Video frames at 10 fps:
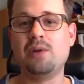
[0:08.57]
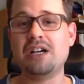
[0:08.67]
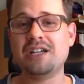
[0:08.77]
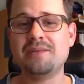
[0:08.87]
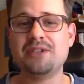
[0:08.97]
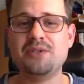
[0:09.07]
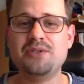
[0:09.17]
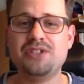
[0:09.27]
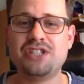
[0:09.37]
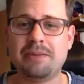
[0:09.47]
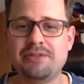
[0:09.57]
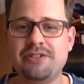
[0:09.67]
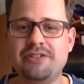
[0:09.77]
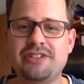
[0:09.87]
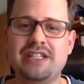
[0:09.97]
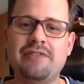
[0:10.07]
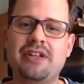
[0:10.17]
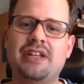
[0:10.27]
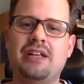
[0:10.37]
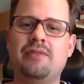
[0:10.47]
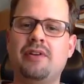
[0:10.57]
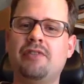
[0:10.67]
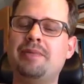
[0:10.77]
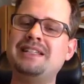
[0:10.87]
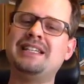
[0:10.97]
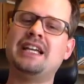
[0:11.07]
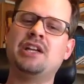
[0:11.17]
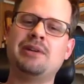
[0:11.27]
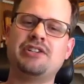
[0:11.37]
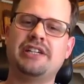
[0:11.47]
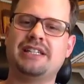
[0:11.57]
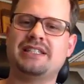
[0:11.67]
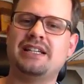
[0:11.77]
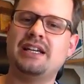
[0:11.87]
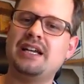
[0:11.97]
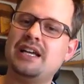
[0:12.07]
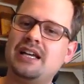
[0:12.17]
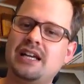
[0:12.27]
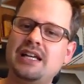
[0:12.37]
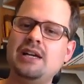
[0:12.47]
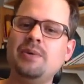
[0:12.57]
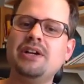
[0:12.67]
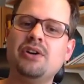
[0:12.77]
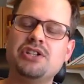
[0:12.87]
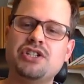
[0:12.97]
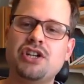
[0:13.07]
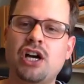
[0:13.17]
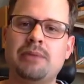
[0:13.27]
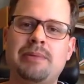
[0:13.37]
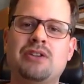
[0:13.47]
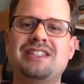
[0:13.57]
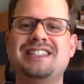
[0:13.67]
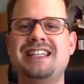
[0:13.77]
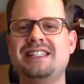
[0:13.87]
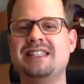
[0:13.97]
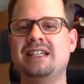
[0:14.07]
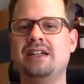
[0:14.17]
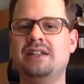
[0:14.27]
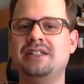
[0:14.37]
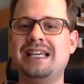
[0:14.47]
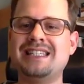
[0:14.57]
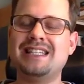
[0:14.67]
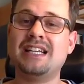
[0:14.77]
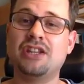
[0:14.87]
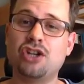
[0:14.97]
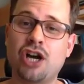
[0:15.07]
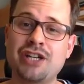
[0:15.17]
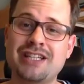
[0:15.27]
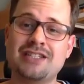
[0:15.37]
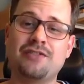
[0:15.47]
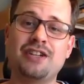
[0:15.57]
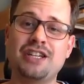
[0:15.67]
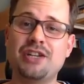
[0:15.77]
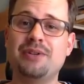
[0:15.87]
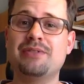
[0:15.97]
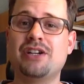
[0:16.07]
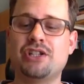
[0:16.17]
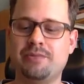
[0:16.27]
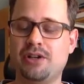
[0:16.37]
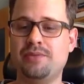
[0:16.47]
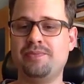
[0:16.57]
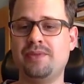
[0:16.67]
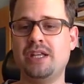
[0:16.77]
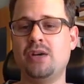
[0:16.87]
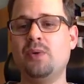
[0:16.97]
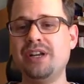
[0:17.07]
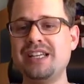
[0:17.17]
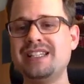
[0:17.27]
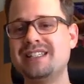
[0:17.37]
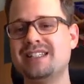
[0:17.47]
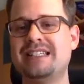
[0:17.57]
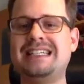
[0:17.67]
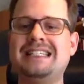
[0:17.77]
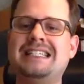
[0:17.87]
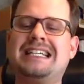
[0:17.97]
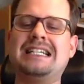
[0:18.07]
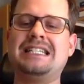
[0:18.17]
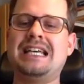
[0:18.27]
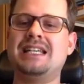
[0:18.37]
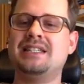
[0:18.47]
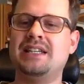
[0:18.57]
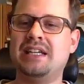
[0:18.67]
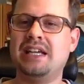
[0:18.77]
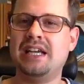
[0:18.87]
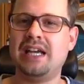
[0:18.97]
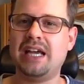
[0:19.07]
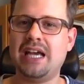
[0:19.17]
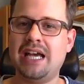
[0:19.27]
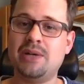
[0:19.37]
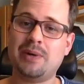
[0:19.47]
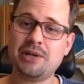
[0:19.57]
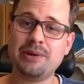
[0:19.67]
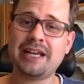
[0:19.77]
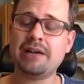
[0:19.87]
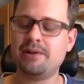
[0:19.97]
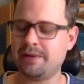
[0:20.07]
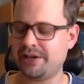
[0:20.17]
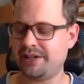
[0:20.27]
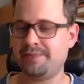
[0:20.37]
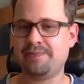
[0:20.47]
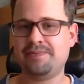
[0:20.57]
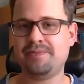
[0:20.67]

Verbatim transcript: Welcome to Chapter seven of Basic Econometrics. Here we're going to talk about statistical testing in the context of the linear regression model. What is statistical testing and why do we care about it?